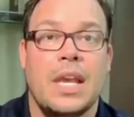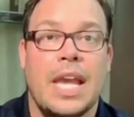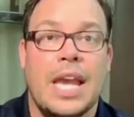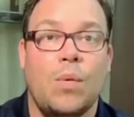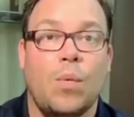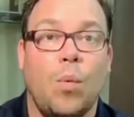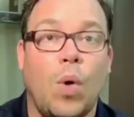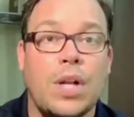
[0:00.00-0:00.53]

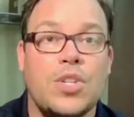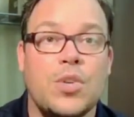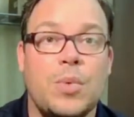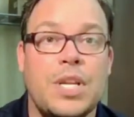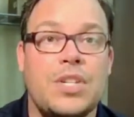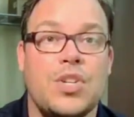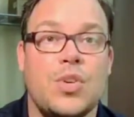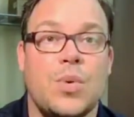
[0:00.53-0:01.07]
And what do
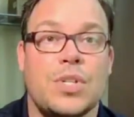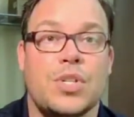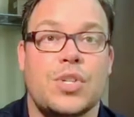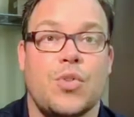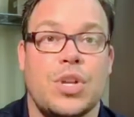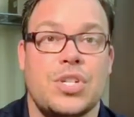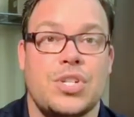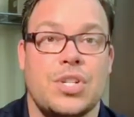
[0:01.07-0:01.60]
we do as
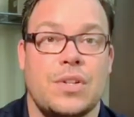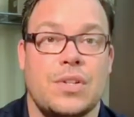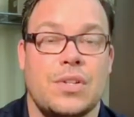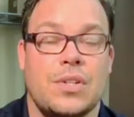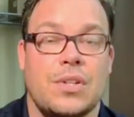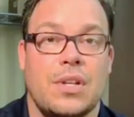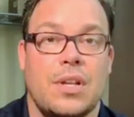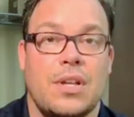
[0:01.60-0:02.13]

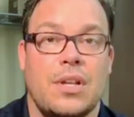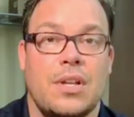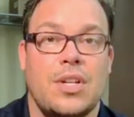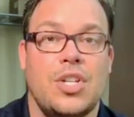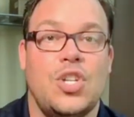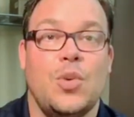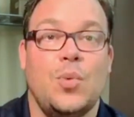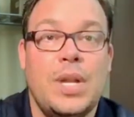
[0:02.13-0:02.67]
Christians?
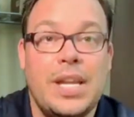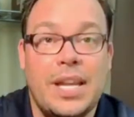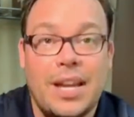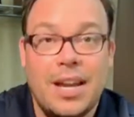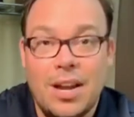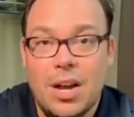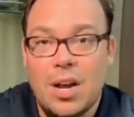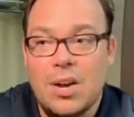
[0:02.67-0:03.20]
Do we,
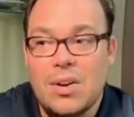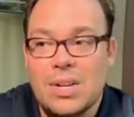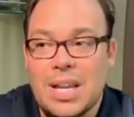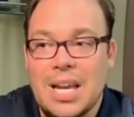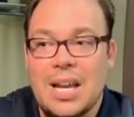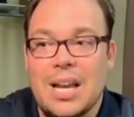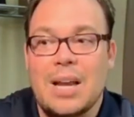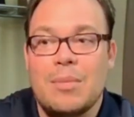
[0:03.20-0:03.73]
oh
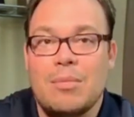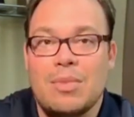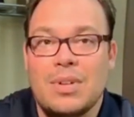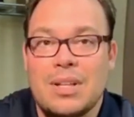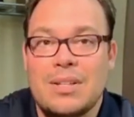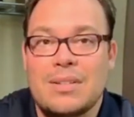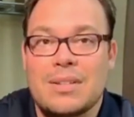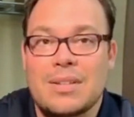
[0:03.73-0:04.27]
yeah, I'm
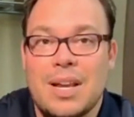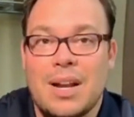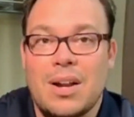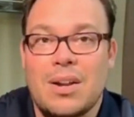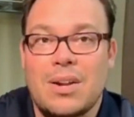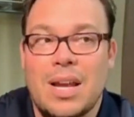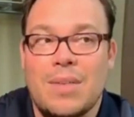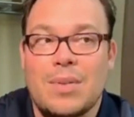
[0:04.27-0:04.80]
really
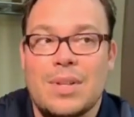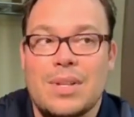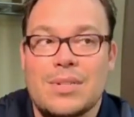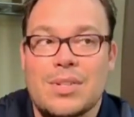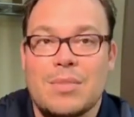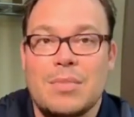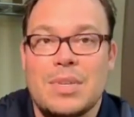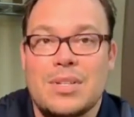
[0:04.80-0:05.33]
scared. Everything's
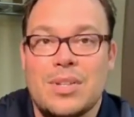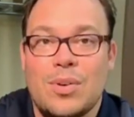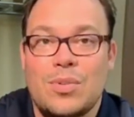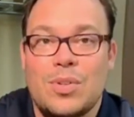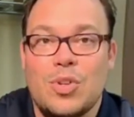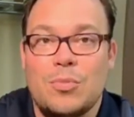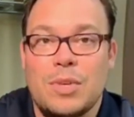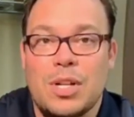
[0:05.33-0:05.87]
going to be so
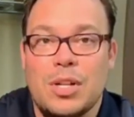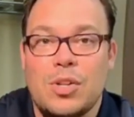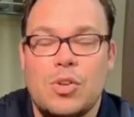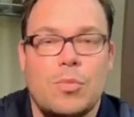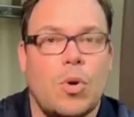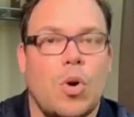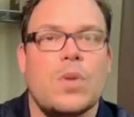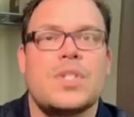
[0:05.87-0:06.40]
doom and
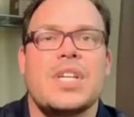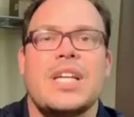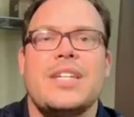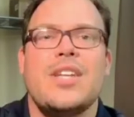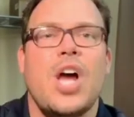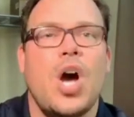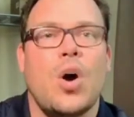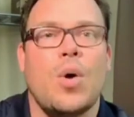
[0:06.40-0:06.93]
gloom. Or say,
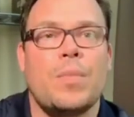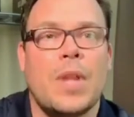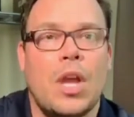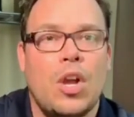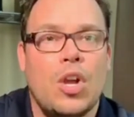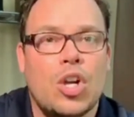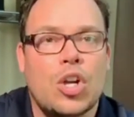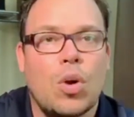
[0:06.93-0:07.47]
no,
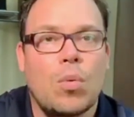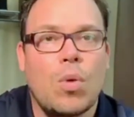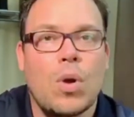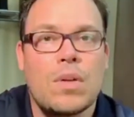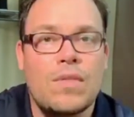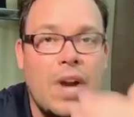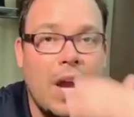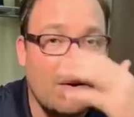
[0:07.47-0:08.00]

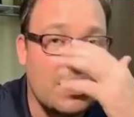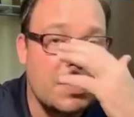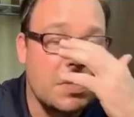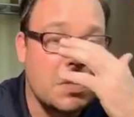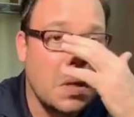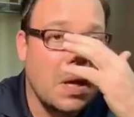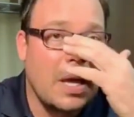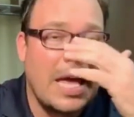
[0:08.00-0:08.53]

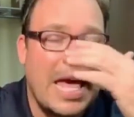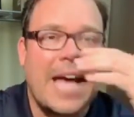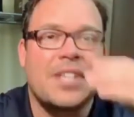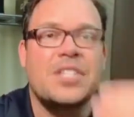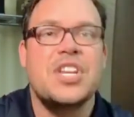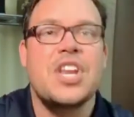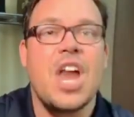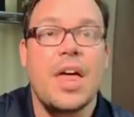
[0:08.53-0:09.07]
coronavirus has
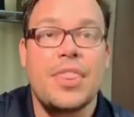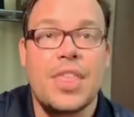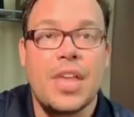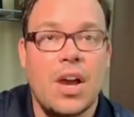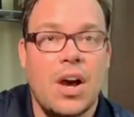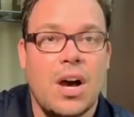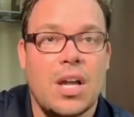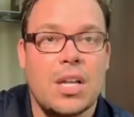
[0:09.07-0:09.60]
nothing
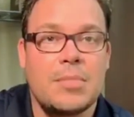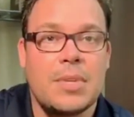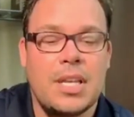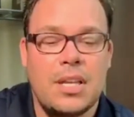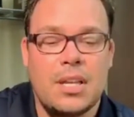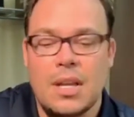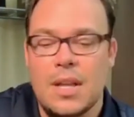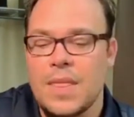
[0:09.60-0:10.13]
on
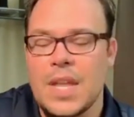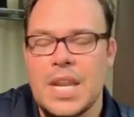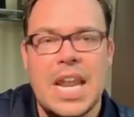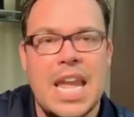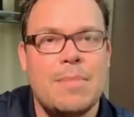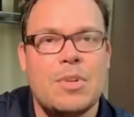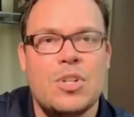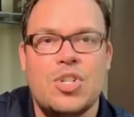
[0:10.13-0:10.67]
me. The
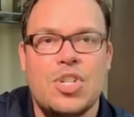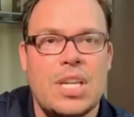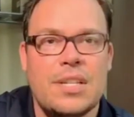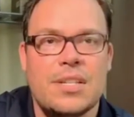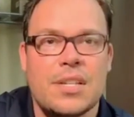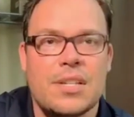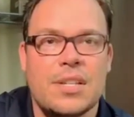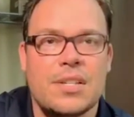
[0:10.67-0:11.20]
name of
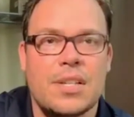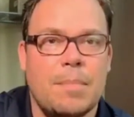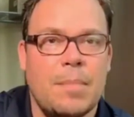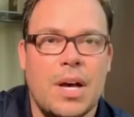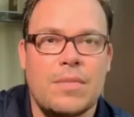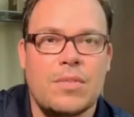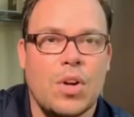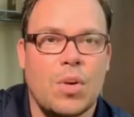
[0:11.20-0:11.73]
Jesus is
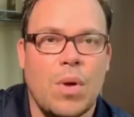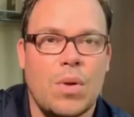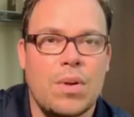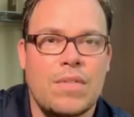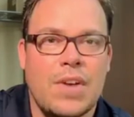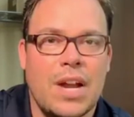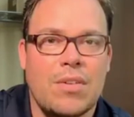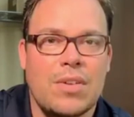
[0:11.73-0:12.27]
above
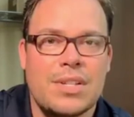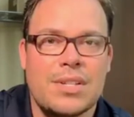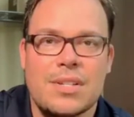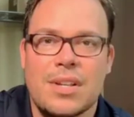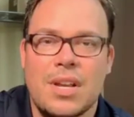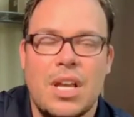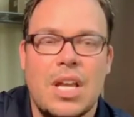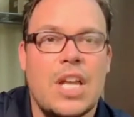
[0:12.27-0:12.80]
coronavirus.
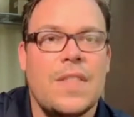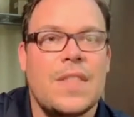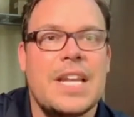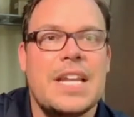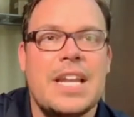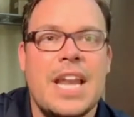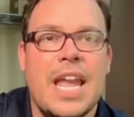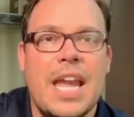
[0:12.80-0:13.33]
The
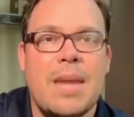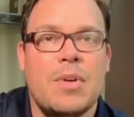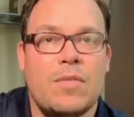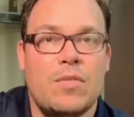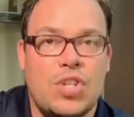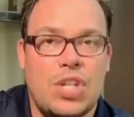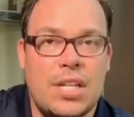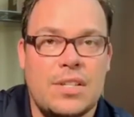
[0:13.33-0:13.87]
name of
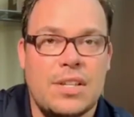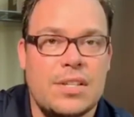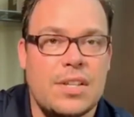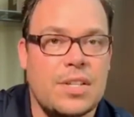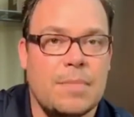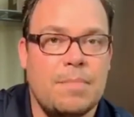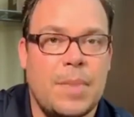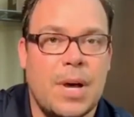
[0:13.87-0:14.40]
Jesus is
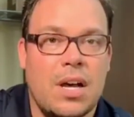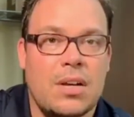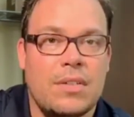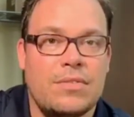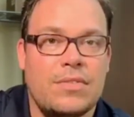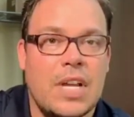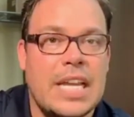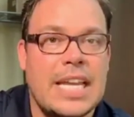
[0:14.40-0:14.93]

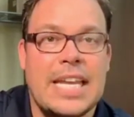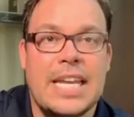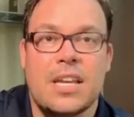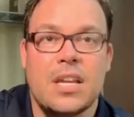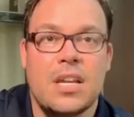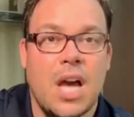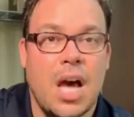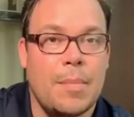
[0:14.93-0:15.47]
above
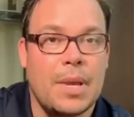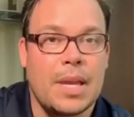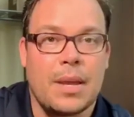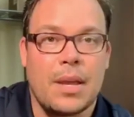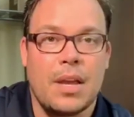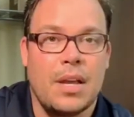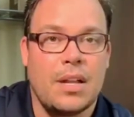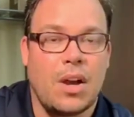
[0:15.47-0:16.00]
economic
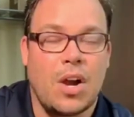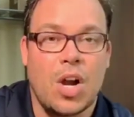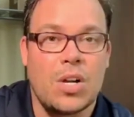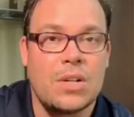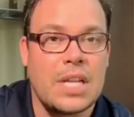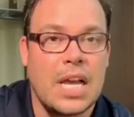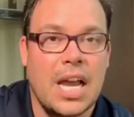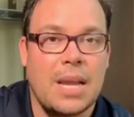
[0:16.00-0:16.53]

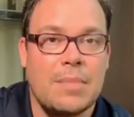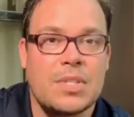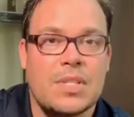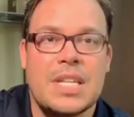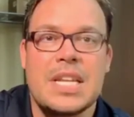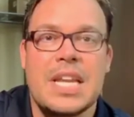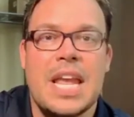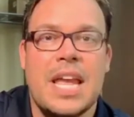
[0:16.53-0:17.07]
hard times.
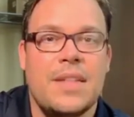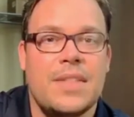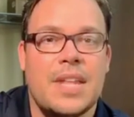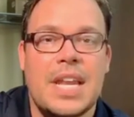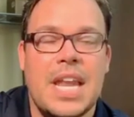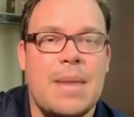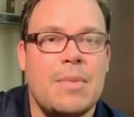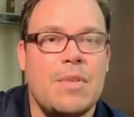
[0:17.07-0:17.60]
The, na- the
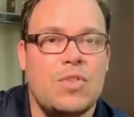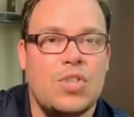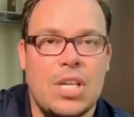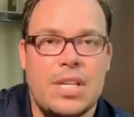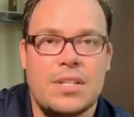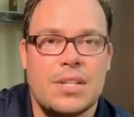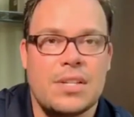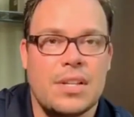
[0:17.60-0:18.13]
name of
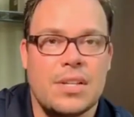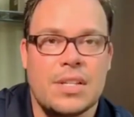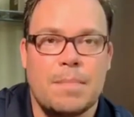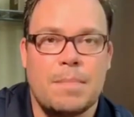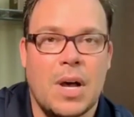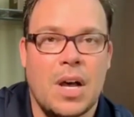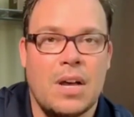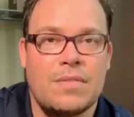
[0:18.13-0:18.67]
Jesus is
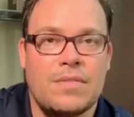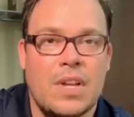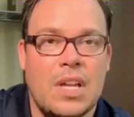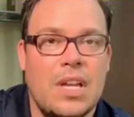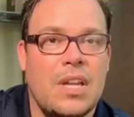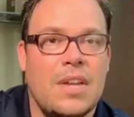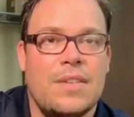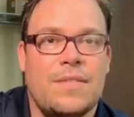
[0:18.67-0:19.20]
above
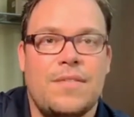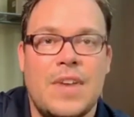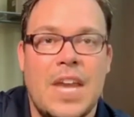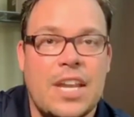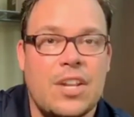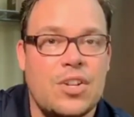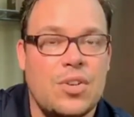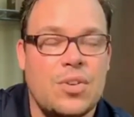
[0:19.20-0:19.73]

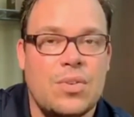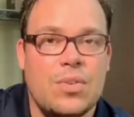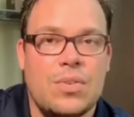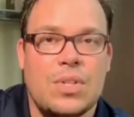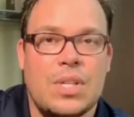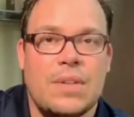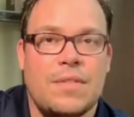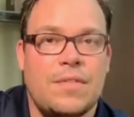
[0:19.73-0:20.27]
fake
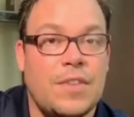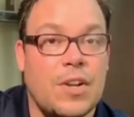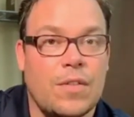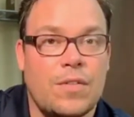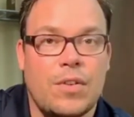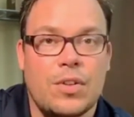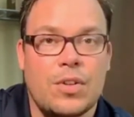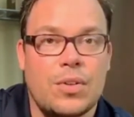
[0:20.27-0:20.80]
news and
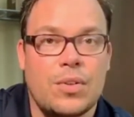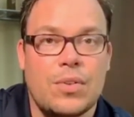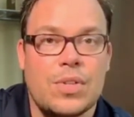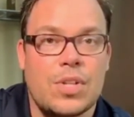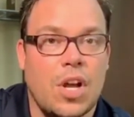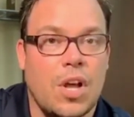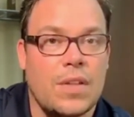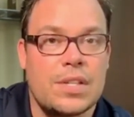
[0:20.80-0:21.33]
fearful news
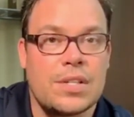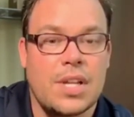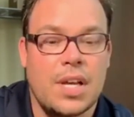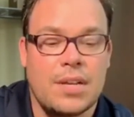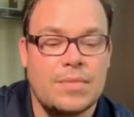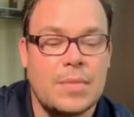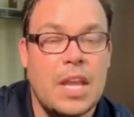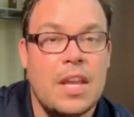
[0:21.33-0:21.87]
and all this
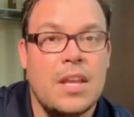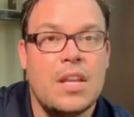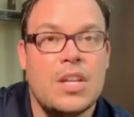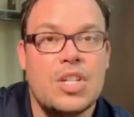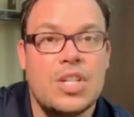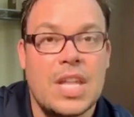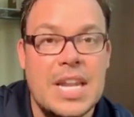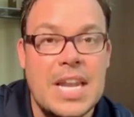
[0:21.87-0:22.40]
stuff.
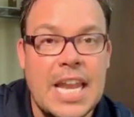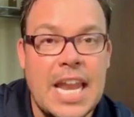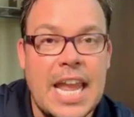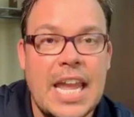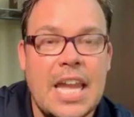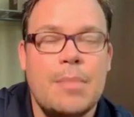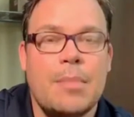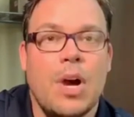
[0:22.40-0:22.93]
The
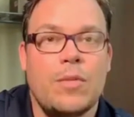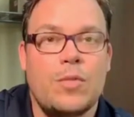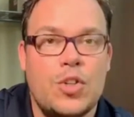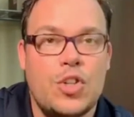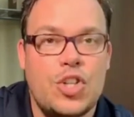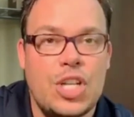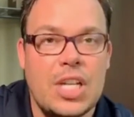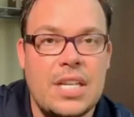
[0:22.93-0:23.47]
name of
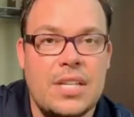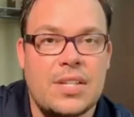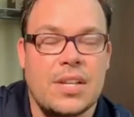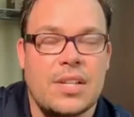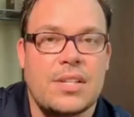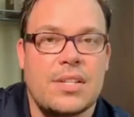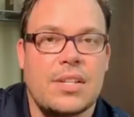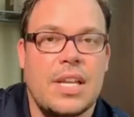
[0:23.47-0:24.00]

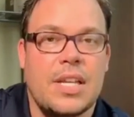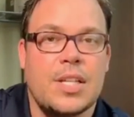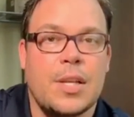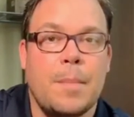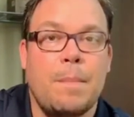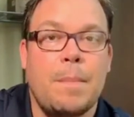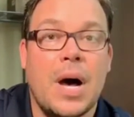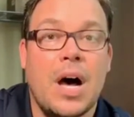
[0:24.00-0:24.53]
Jesus is
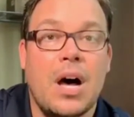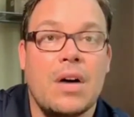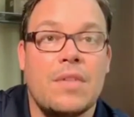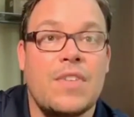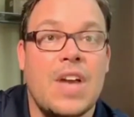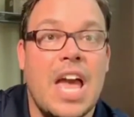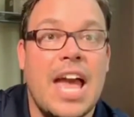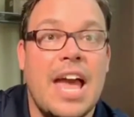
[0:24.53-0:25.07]

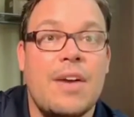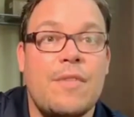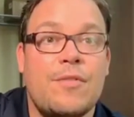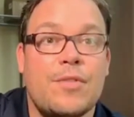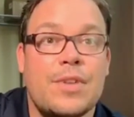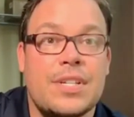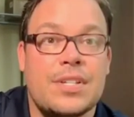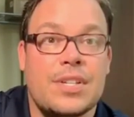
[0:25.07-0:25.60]
above
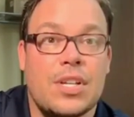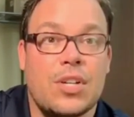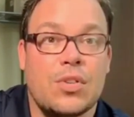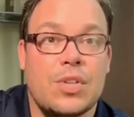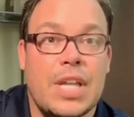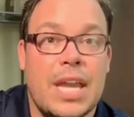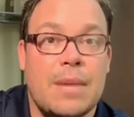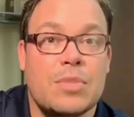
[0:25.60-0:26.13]
every single
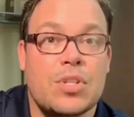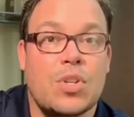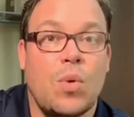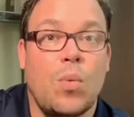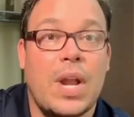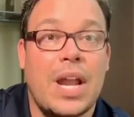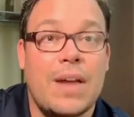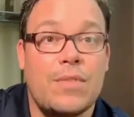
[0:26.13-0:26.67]
name. So,
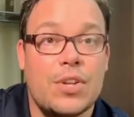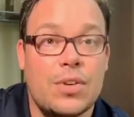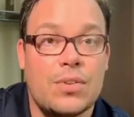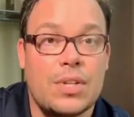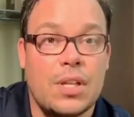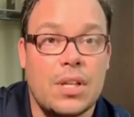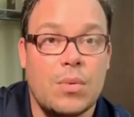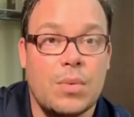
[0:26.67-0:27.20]
whatever you're
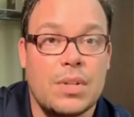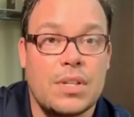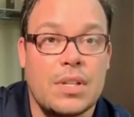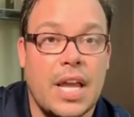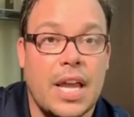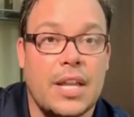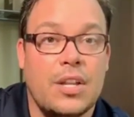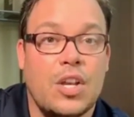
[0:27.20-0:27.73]
dealing with
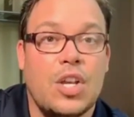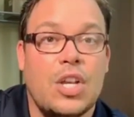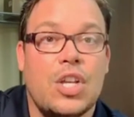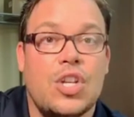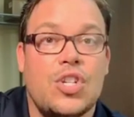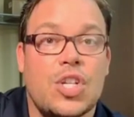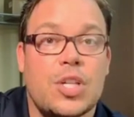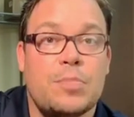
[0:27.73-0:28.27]
tonight,
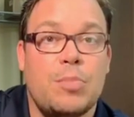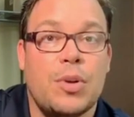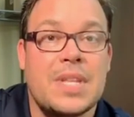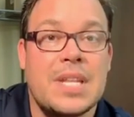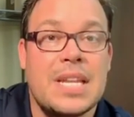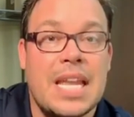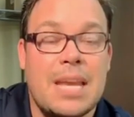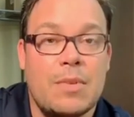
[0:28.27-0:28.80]
just put the
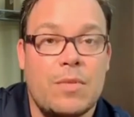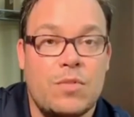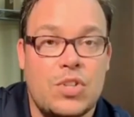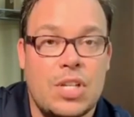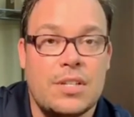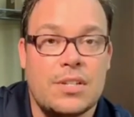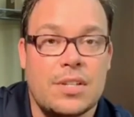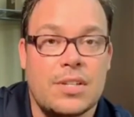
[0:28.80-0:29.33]
name of
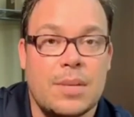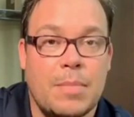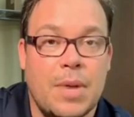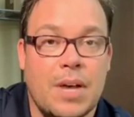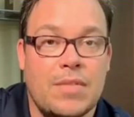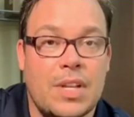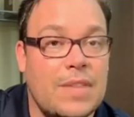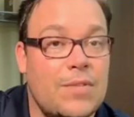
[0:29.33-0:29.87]
Jesus
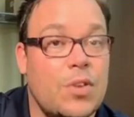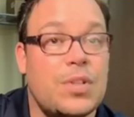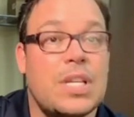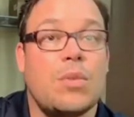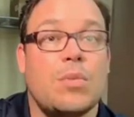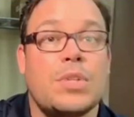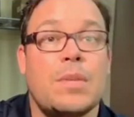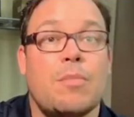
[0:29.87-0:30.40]
above it. If you're
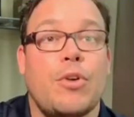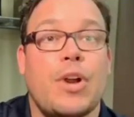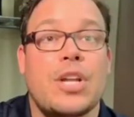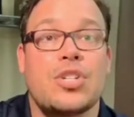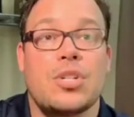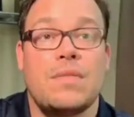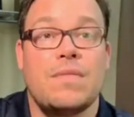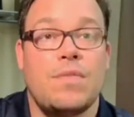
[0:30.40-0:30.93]
dealing with
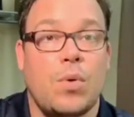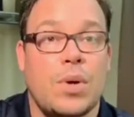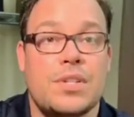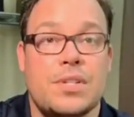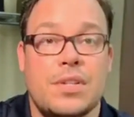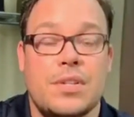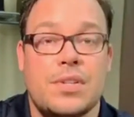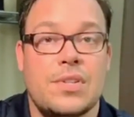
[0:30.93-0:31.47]
depression,
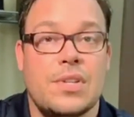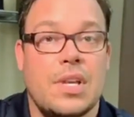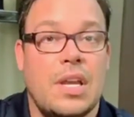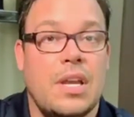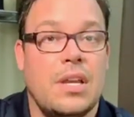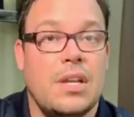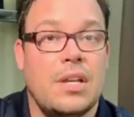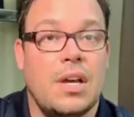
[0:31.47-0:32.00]
voices,
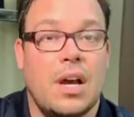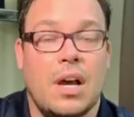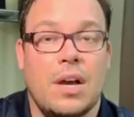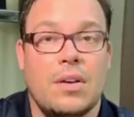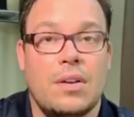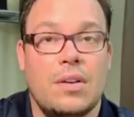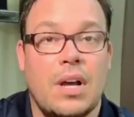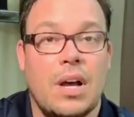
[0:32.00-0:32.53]

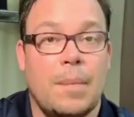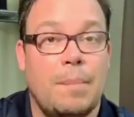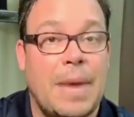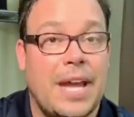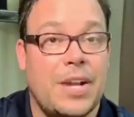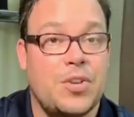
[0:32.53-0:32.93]
uh, uh, bad